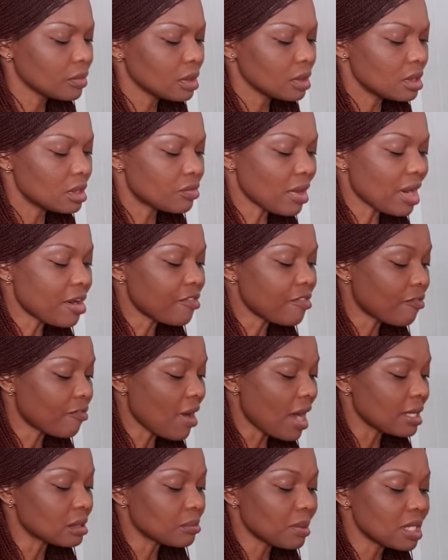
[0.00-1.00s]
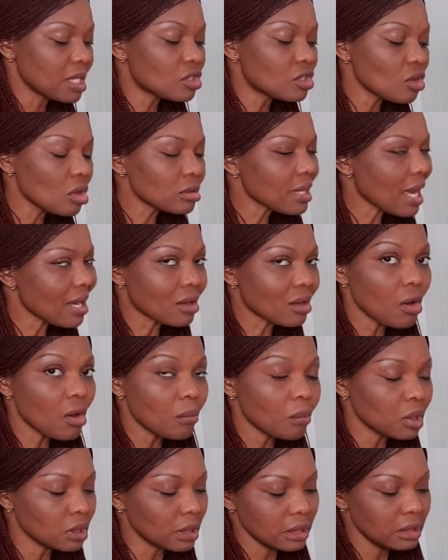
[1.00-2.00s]
It's very fat, but it's not that
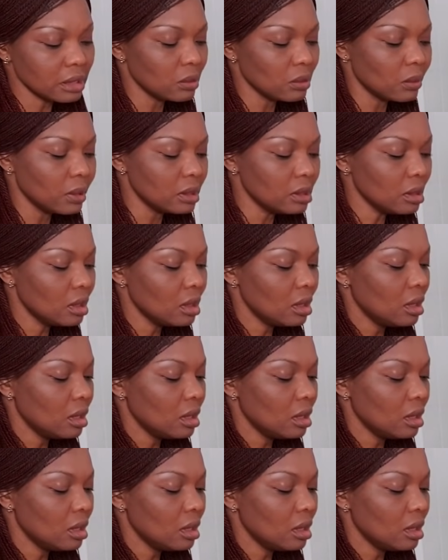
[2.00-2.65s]
common anyway.